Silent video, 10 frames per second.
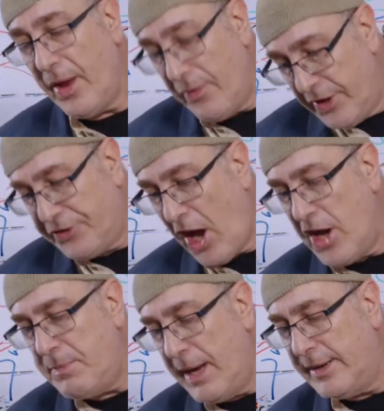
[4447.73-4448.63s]
there's
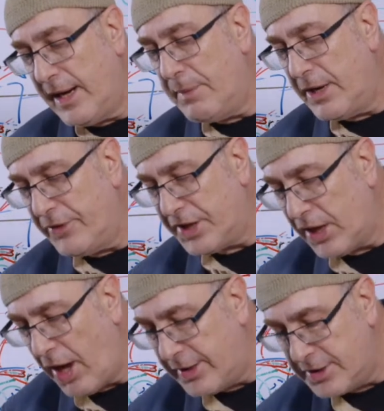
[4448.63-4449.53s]
going to be a little bit of a
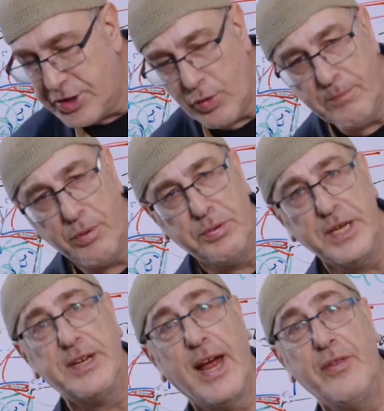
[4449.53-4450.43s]
decline in Surim
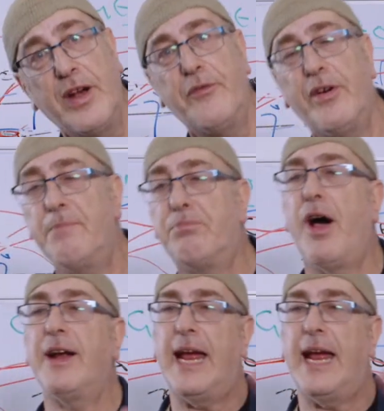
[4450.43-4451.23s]
Pumbedita and then a very bright